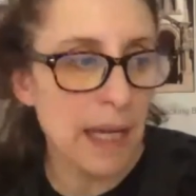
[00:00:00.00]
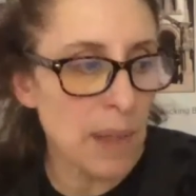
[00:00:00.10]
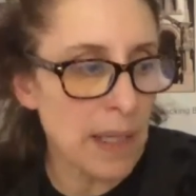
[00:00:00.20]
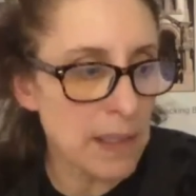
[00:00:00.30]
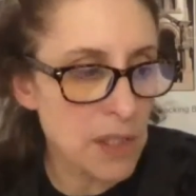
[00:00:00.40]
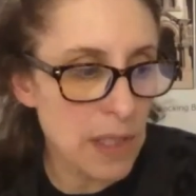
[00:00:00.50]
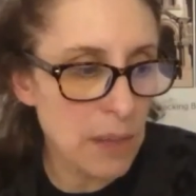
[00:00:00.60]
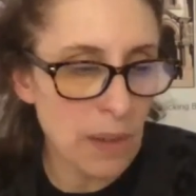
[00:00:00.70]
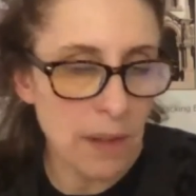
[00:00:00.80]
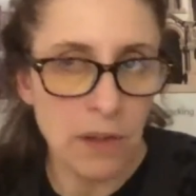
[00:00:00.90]
Main
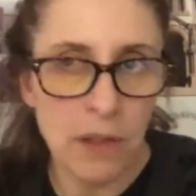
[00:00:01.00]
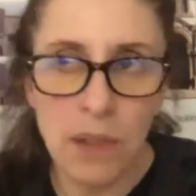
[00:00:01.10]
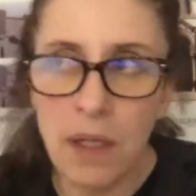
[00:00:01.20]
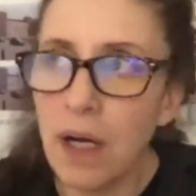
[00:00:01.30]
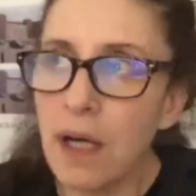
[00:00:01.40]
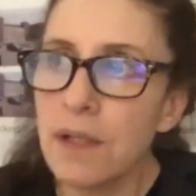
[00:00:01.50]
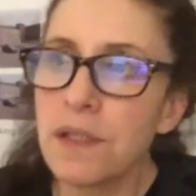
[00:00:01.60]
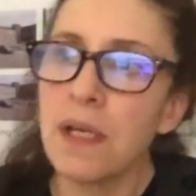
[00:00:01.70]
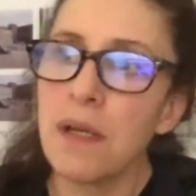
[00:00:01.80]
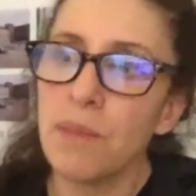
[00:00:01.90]
Street, where there are no
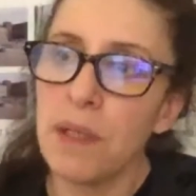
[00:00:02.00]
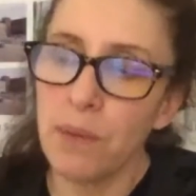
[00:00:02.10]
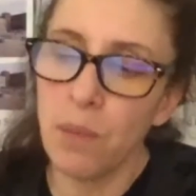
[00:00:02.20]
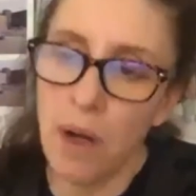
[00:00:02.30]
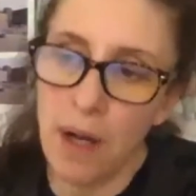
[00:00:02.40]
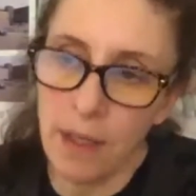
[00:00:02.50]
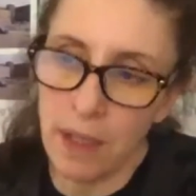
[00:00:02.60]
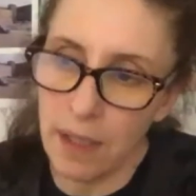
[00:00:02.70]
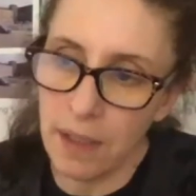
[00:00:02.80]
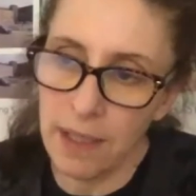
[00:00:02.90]
cars, people walk,
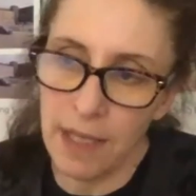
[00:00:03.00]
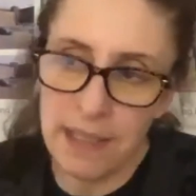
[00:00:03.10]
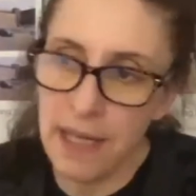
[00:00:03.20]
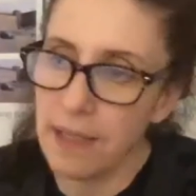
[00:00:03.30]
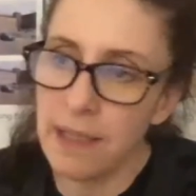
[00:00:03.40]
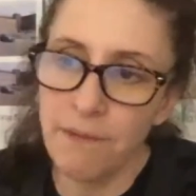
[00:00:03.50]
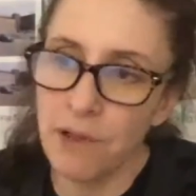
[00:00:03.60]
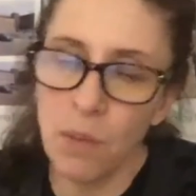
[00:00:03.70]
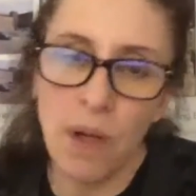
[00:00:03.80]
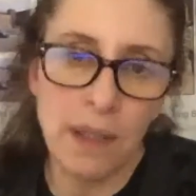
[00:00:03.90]
they tend
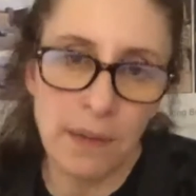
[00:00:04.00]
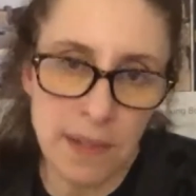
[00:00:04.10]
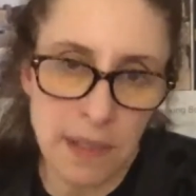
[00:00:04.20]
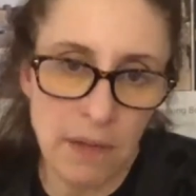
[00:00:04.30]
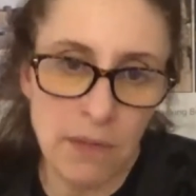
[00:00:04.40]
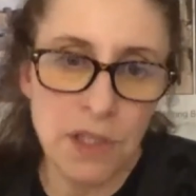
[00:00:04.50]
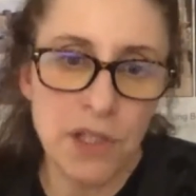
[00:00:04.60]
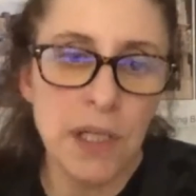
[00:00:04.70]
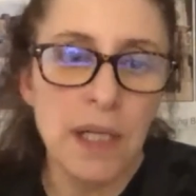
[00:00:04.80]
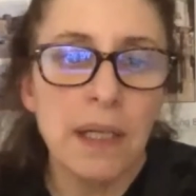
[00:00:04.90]
never to walk in the center of the
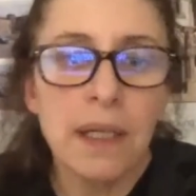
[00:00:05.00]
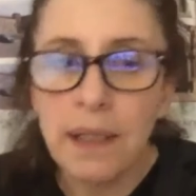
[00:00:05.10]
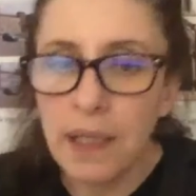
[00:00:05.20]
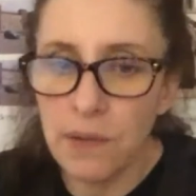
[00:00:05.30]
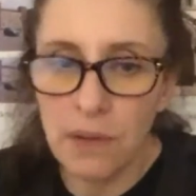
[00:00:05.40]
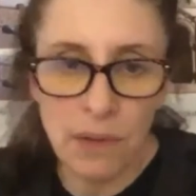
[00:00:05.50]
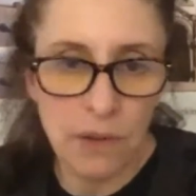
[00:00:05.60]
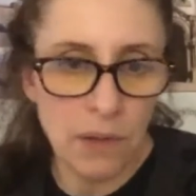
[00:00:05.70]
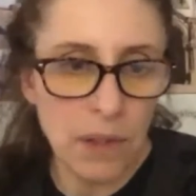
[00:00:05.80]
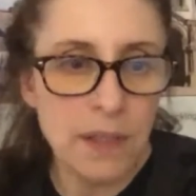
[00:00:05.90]
street, even though there are
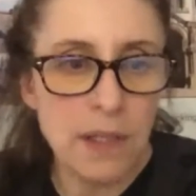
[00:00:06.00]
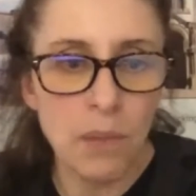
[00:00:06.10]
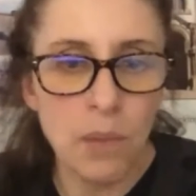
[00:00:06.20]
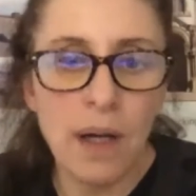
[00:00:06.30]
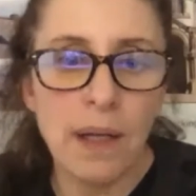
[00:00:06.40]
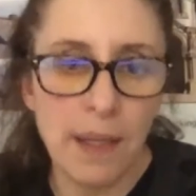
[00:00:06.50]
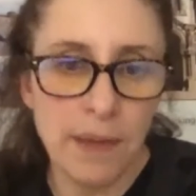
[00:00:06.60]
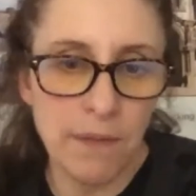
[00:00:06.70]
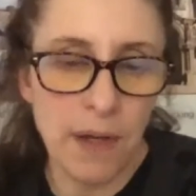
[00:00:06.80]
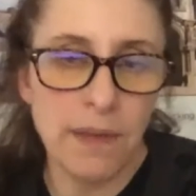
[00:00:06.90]
no cars, they'll walk at
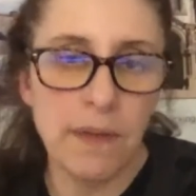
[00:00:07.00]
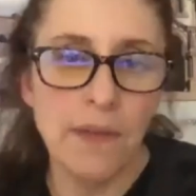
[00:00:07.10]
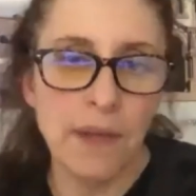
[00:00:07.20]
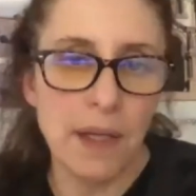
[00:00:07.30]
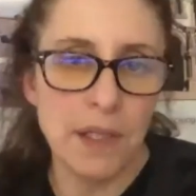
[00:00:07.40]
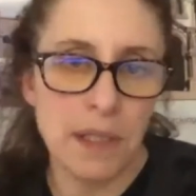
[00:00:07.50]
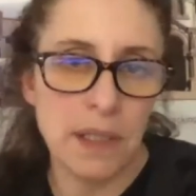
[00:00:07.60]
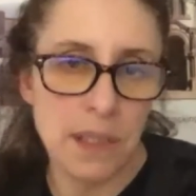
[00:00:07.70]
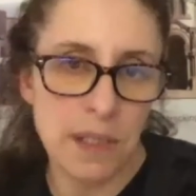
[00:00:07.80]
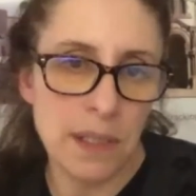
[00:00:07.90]
the, at the, at the edge
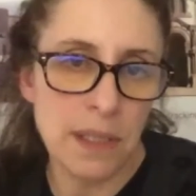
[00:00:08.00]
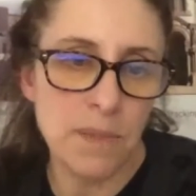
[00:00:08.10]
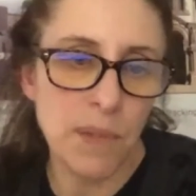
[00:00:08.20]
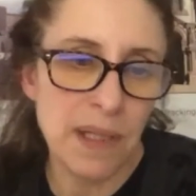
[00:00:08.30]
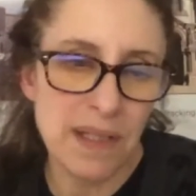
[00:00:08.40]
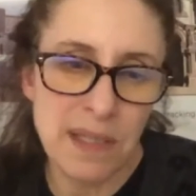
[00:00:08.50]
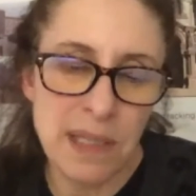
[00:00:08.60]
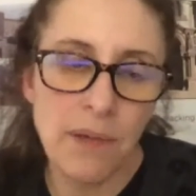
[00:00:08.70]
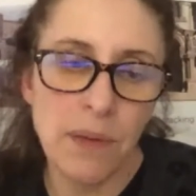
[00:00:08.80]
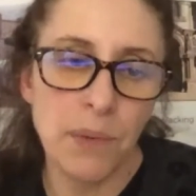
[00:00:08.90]
conditions. It's, it's just
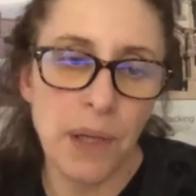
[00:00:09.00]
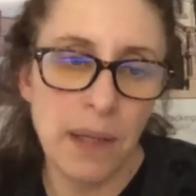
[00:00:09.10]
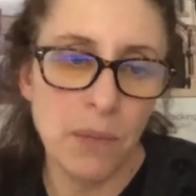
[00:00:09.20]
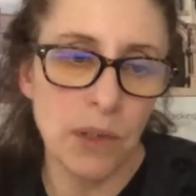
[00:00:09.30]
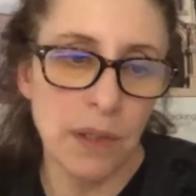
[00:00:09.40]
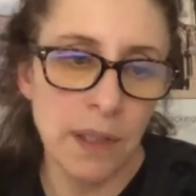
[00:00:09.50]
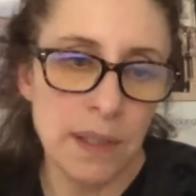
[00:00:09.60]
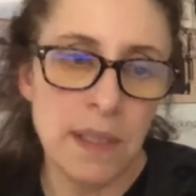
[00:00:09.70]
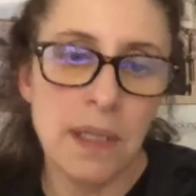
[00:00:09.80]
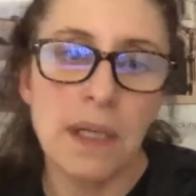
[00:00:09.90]
how the brain
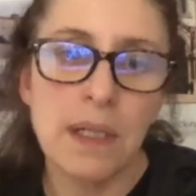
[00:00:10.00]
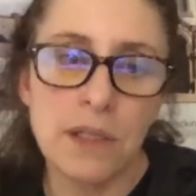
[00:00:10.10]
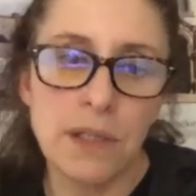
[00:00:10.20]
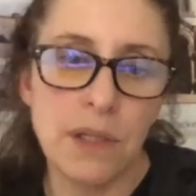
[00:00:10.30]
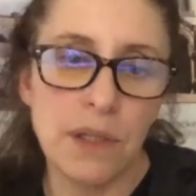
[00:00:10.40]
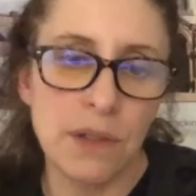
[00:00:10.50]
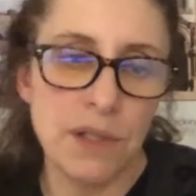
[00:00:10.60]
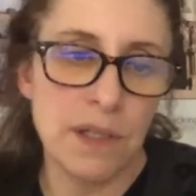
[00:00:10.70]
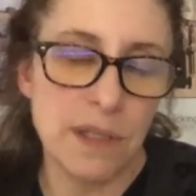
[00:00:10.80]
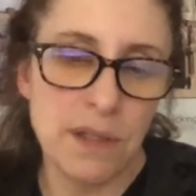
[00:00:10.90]
works to secure.
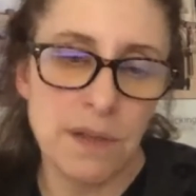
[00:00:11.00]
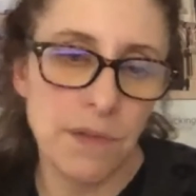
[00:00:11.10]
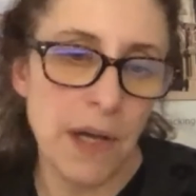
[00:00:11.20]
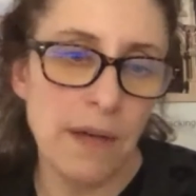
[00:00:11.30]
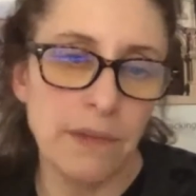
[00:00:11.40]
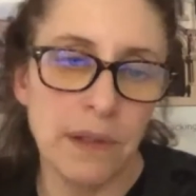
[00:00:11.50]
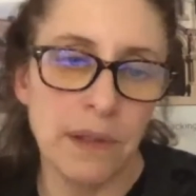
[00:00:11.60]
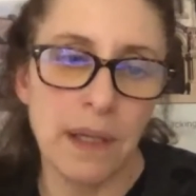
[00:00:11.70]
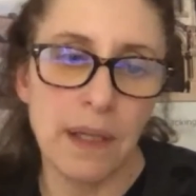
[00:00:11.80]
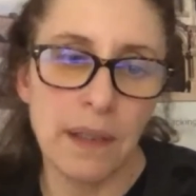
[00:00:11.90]
It's a
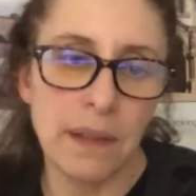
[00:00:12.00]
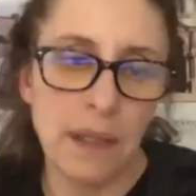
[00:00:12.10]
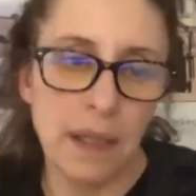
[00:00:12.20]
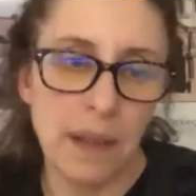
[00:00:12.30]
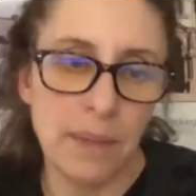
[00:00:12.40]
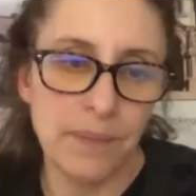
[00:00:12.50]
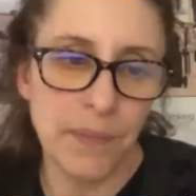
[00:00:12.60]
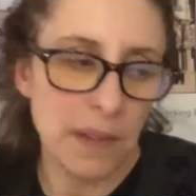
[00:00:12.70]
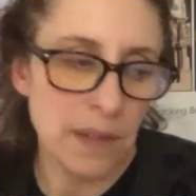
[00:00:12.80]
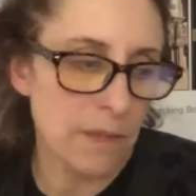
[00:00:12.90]
survival and
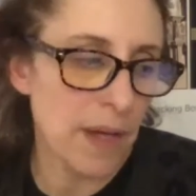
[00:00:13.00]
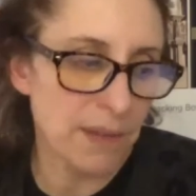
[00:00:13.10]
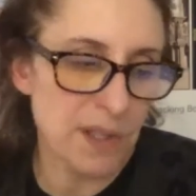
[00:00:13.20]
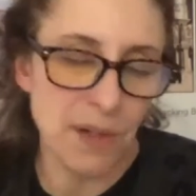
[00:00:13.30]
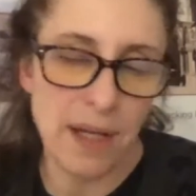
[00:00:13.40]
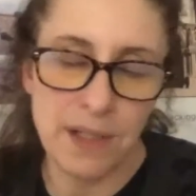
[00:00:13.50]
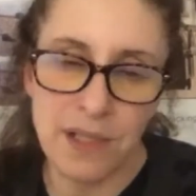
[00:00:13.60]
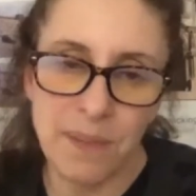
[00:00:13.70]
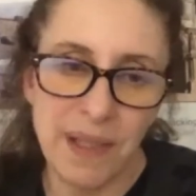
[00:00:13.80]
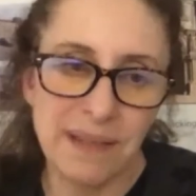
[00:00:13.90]
um, a survival
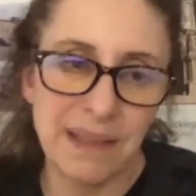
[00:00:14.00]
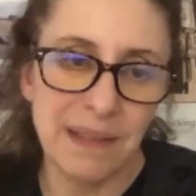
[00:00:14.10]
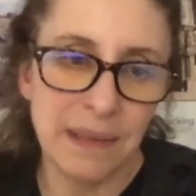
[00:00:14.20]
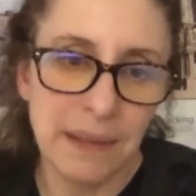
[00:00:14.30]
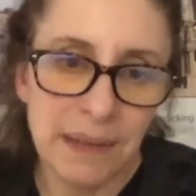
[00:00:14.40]
strategy, basically.